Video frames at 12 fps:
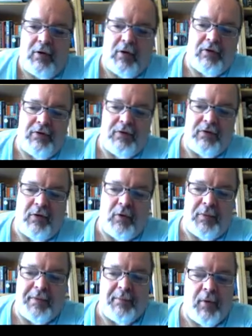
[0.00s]
crosses the
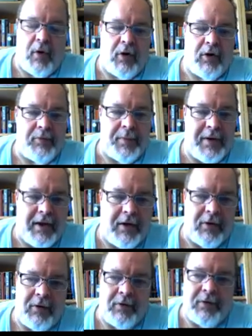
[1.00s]
orbit of Mars, but not
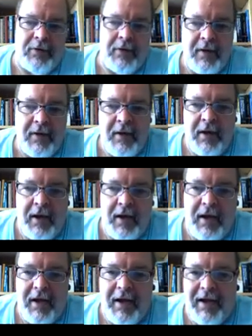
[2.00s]
Earth.
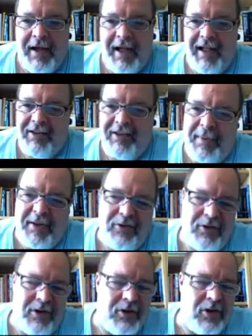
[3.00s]
Uh, I expect
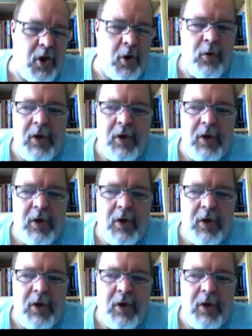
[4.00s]
you to know